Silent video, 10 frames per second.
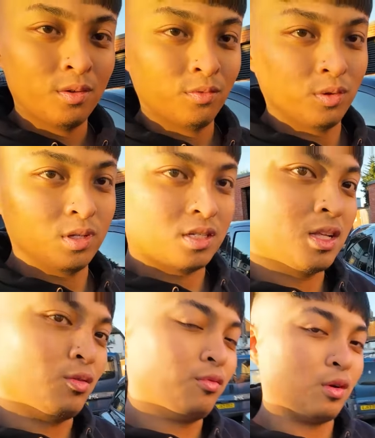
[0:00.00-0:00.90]
for this
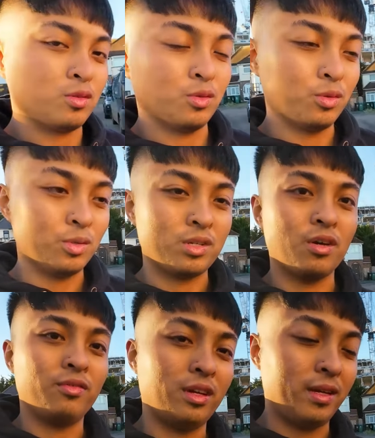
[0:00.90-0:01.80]
little Vauxhall Corsa
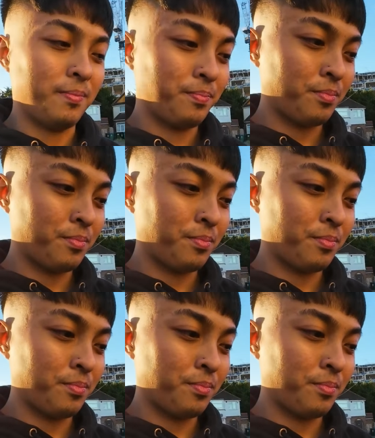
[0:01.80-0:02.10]
over here?